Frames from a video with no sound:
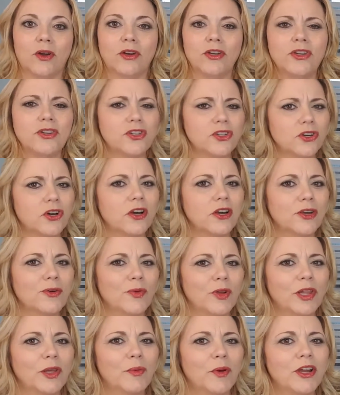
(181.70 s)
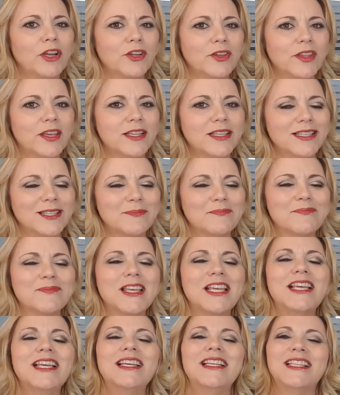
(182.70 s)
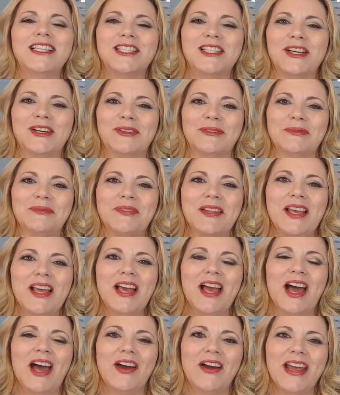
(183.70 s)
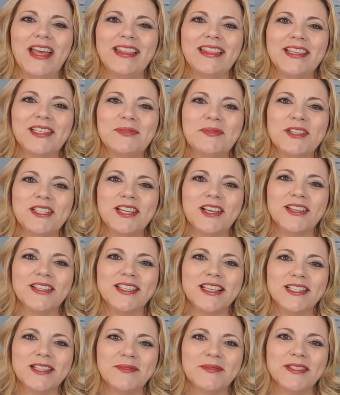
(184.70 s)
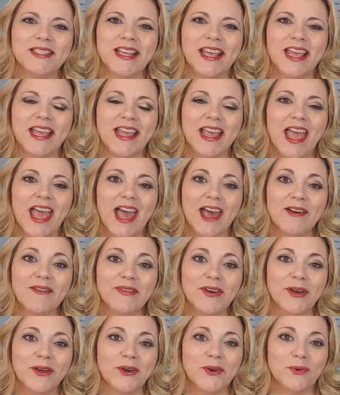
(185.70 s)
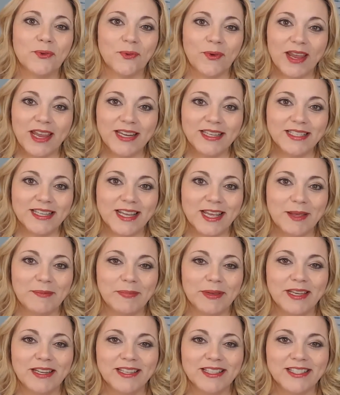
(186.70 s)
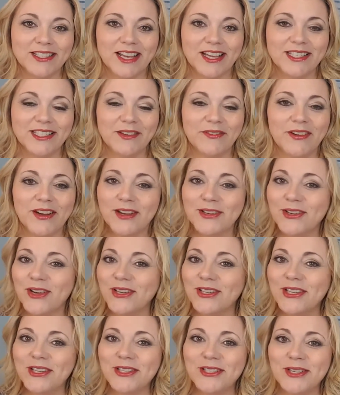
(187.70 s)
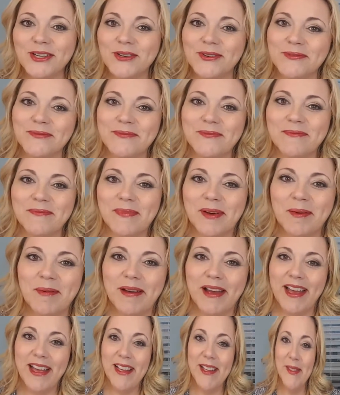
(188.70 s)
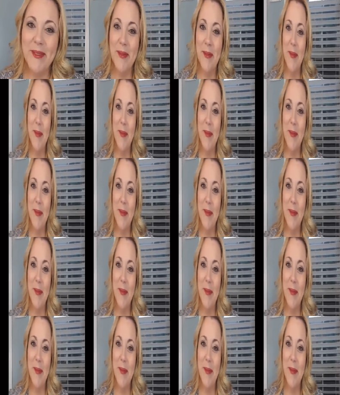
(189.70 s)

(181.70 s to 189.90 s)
are you sure you really want to do this? So, all right, this is Michelle Sissom saying have a great day, be decisive, and I'll talk to you soon. Bye-bye.